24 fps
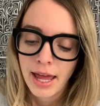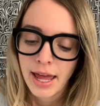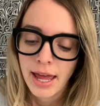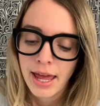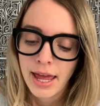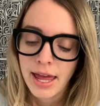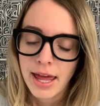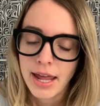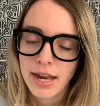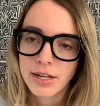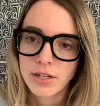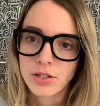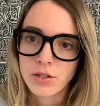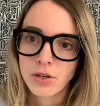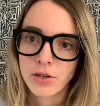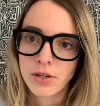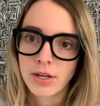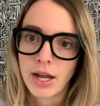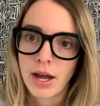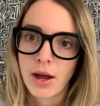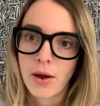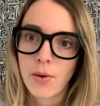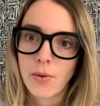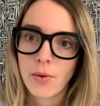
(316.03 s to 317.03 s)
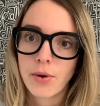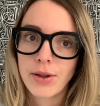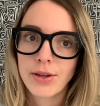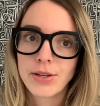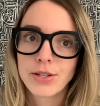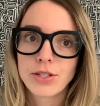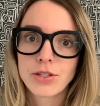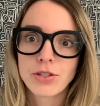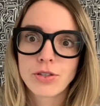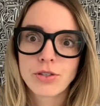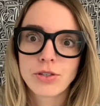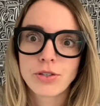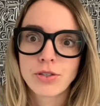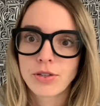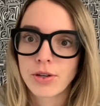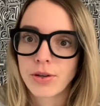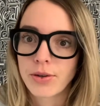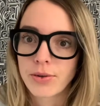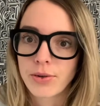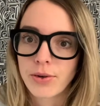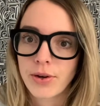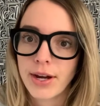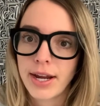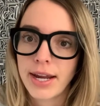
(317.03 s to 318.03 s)
And it turned out so
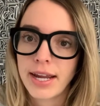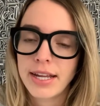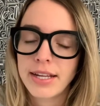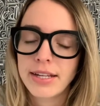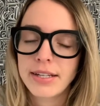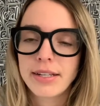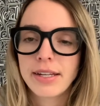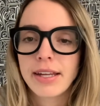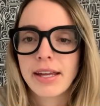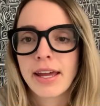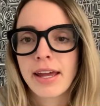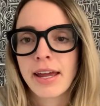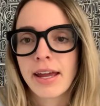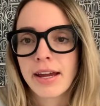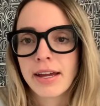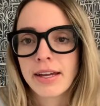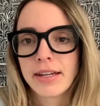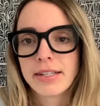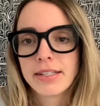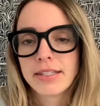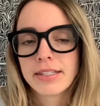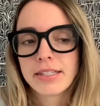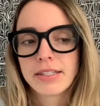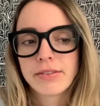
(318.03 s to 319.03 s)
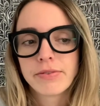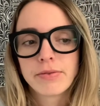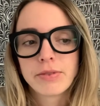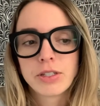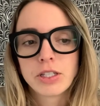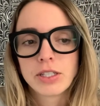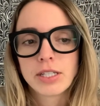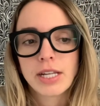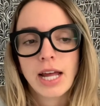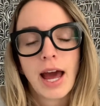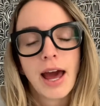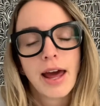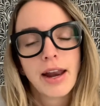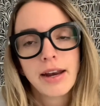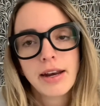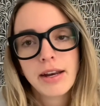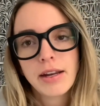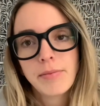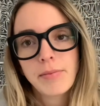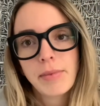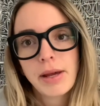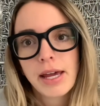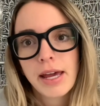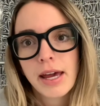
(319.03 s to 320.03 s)
great, and just had it
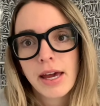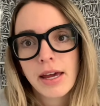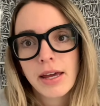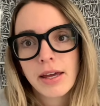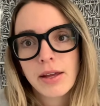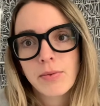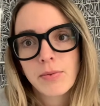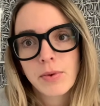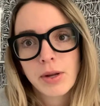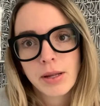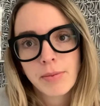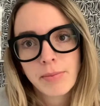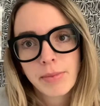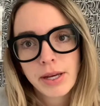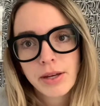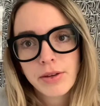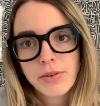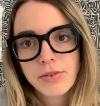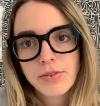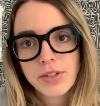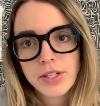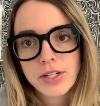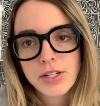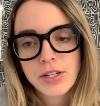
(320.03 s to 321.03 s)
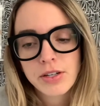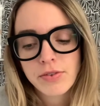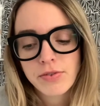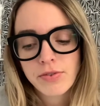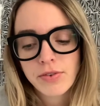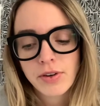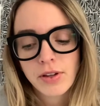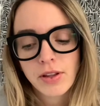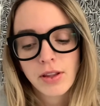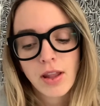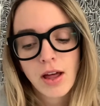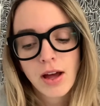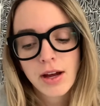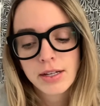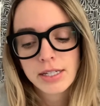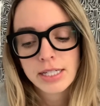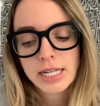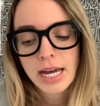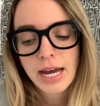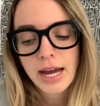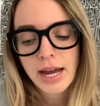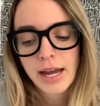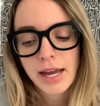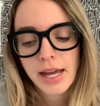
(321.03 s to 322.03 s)
in my head, wanting my own version for a long
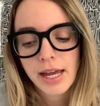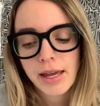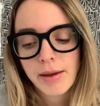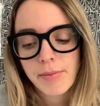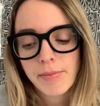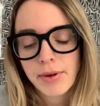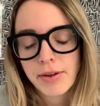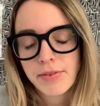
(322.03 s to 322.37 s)
time.